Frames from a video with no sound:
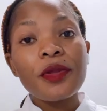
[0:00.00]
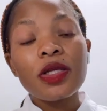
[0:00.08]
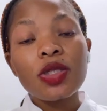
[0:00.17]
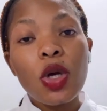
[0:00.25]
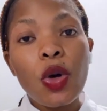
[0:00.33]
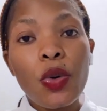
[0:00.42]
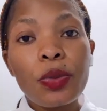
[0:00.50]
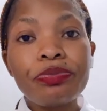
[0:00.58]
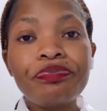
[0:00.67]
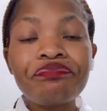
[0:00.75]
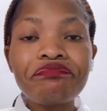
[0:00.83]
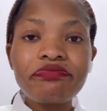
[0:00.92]
So
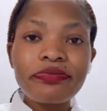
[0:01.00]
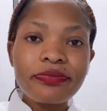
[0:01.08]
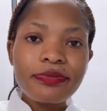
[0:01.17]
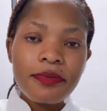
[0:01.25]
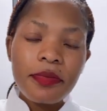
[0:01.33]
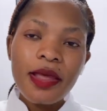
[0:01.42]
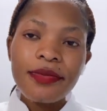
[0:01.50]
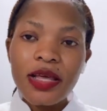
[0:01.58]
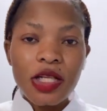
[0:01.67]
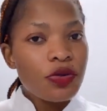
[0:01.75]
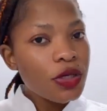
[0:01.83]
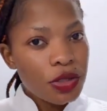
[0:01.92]

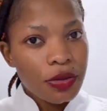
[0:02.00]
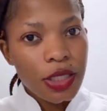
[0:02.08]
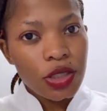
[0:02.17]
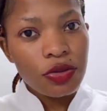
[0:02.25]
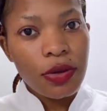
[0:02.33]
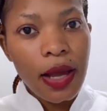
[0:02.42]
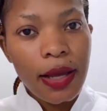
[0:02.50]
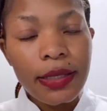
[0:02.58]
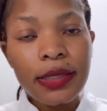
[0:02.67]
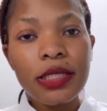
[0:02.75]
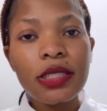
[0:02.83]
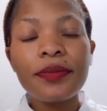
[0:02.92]
that's what you can do,
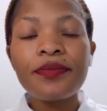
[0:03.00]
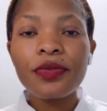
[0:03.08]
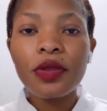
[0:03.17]
guys.